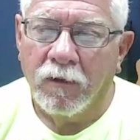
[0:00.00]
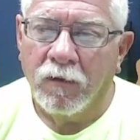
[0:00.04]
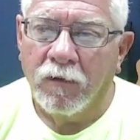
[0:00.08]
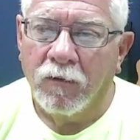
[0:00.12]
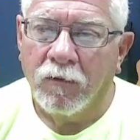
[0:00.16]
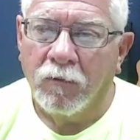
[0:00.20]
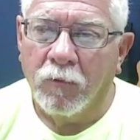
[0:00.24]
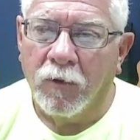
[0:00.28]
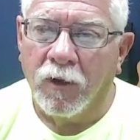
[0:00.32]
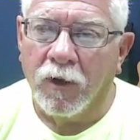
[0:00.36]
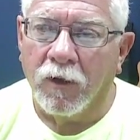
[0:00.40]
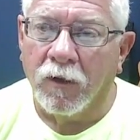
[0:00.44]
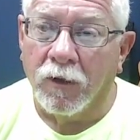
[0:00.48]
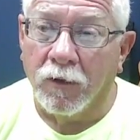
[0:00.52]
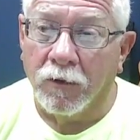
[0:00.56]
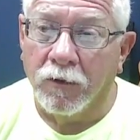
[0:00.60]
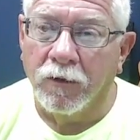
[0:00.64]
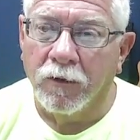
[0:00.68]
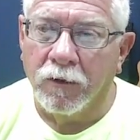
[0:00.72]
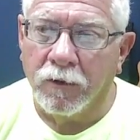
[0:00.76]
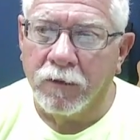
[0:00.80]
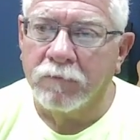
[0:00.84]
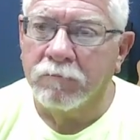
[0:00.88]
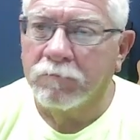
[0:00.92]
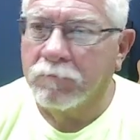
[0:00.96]
Well, a
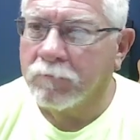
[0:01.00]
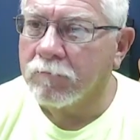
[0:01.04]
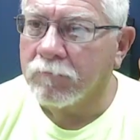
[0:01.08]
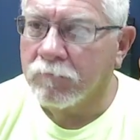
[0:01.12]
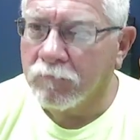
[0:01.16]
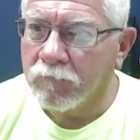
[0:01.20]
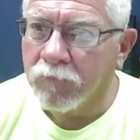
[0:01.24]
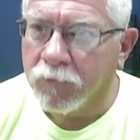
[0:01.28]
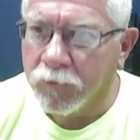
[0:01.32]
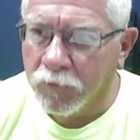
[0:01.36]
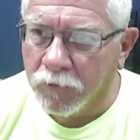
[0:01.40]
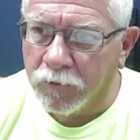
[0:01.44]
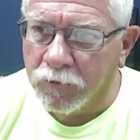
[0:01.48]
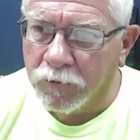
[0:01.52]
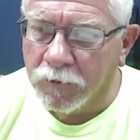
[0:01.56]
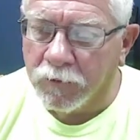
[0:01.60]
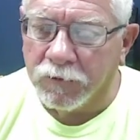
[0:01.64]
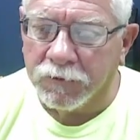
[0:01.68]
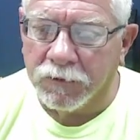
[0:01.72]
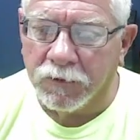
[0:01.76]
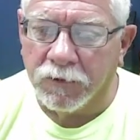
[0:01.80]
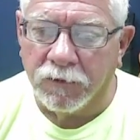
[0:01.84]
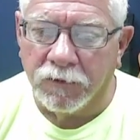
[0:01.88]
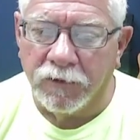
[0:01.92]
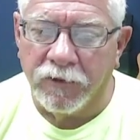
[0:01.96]
good rule
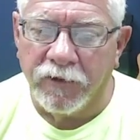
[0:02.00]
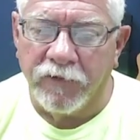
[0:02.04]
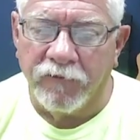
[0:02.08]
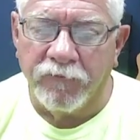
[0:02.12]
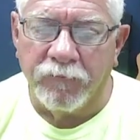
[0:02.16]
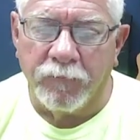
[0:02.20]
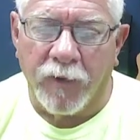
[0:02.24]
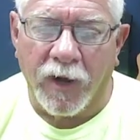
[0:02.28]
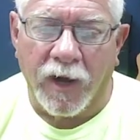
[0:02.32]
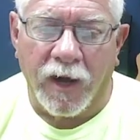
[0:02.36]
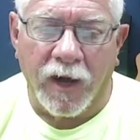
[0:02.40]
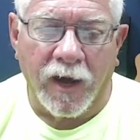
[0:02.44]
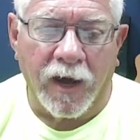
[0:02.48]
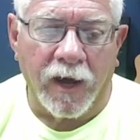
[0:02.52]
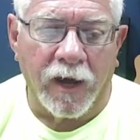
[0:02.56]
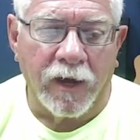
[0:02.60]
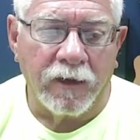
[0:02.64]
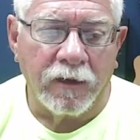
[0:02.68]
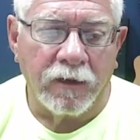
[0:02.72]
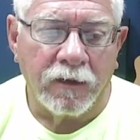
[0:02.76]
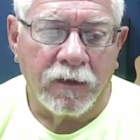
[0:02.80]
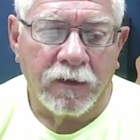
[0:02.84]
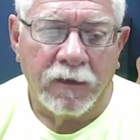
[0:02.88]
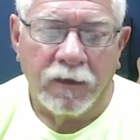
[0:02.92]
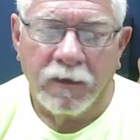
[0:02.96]
to live
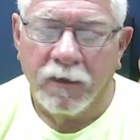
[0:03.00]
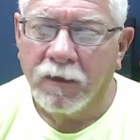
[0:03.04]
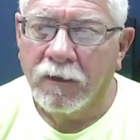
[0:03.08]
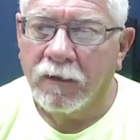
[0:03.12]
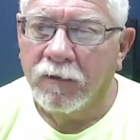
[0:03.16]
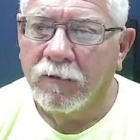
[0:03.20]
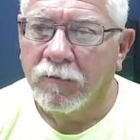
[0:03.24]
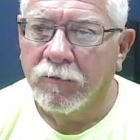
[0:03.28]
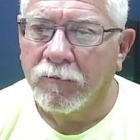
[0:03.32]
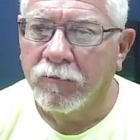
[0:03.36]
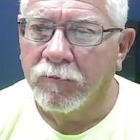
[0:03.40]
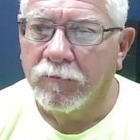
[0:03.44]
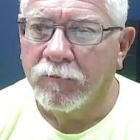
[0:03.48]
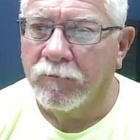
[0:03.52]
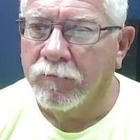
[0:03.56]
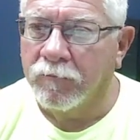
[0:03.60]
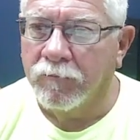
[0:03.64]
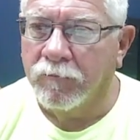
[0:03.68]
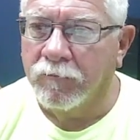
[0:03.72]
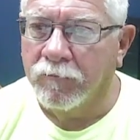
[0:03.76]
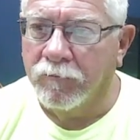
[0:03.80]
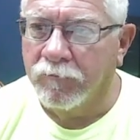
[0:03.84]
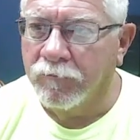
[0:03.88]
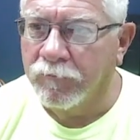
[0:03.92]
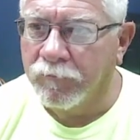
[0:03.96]
by,
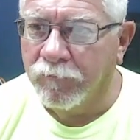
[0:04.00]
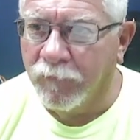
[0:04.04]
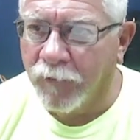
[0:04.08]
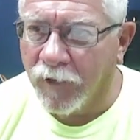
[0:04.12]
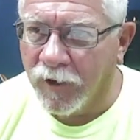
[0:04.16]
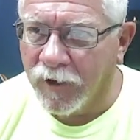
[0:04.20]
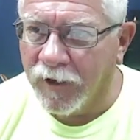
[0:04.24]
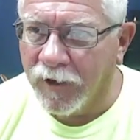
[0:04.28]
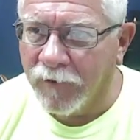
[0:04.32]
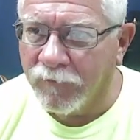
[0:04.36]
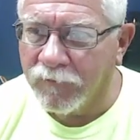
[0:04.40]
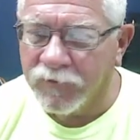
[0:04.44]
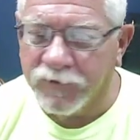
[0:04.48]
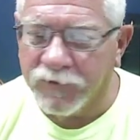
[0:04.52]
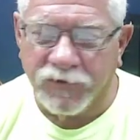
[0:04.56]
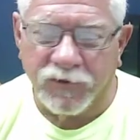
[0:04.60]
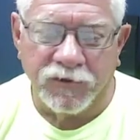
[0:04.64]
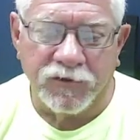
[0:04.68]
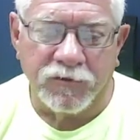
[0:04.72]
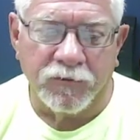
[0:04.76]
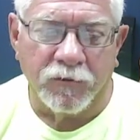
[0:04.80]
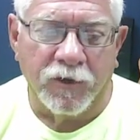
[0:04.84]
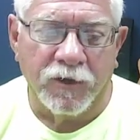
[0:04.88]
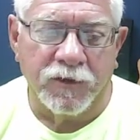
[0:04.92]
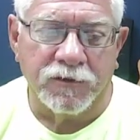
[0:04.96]
whatever the
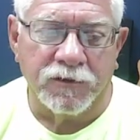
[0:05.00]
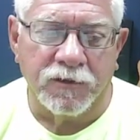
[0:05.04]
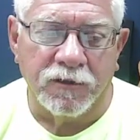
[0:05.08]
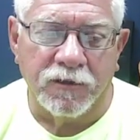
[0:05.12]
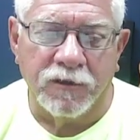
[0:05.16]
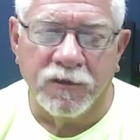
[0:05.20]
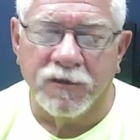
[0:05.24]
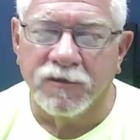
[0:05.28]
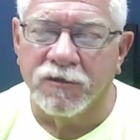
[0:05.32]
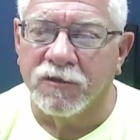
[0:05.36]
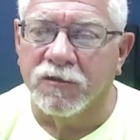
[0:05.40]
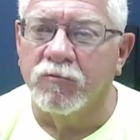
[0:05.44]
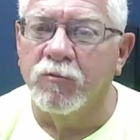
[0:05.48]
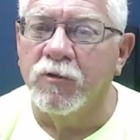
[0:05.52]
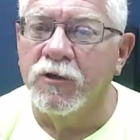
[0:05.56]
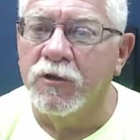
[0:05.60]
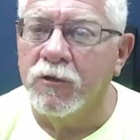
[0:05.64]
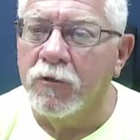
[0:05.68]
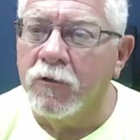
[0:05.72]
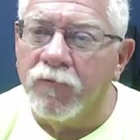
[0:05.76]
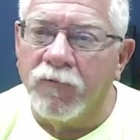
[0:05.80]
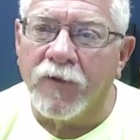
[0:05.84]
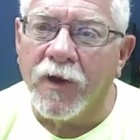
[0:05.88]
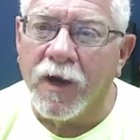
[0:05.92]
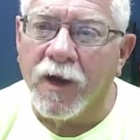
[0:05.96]
situation is, is when
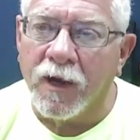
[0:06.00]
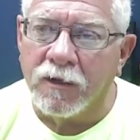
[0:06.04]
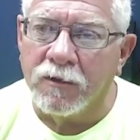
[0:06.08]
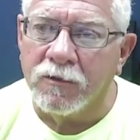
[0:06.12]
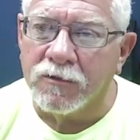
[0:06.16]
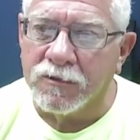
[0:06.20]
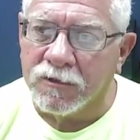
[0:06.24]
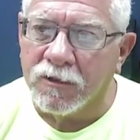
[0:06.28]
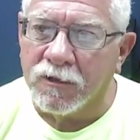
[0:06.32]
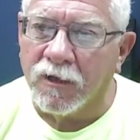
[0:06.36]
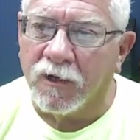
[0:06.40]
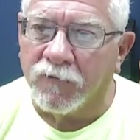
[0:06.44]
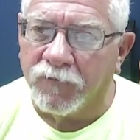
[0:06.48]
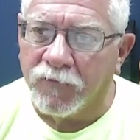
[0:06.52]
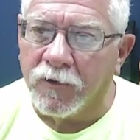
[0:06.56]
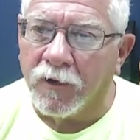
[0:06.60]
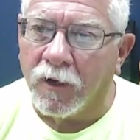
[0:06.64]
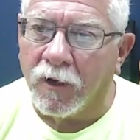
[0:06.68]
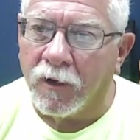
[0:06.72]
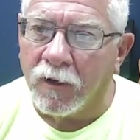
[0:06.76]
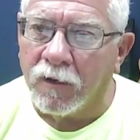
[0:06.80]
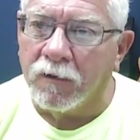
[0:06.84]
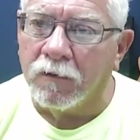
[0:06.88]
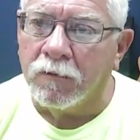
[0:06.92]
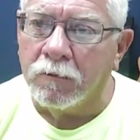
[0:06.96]
you find yourself in a
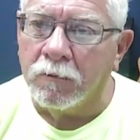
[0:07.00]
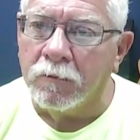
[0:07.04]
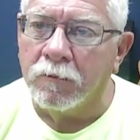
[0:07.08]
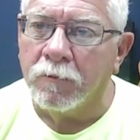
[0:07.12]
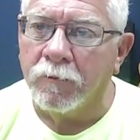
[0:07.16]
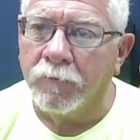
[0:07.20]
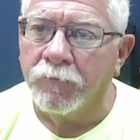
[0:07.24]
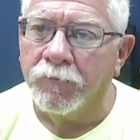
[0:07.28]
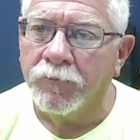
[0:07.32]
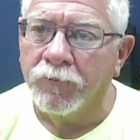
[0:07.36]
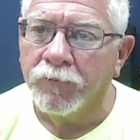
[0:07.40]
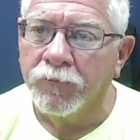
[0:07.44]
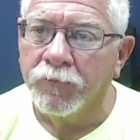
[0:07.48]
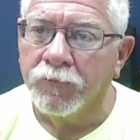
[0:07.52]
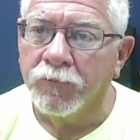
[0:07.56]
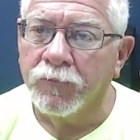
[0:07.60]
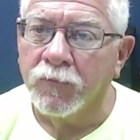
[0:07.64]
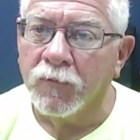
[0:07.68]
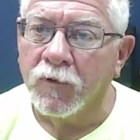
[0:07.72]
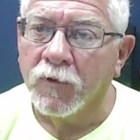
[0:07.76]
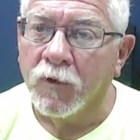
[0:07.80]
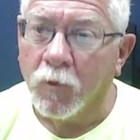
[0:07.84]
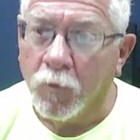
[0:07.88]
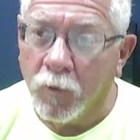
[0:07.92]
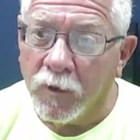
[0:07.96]
hole,
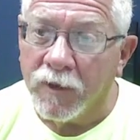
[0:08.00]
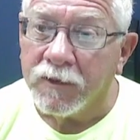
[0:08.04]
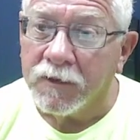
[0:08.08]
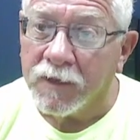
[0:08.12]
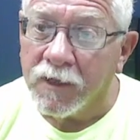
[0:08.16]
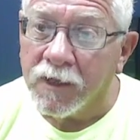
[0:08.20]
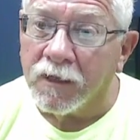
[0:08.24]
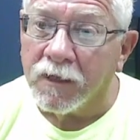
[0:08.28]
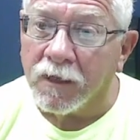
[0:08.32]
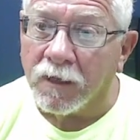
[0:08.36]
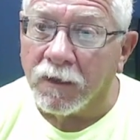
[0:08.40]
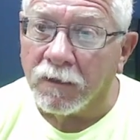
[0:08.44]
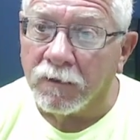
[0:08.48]
quit digging.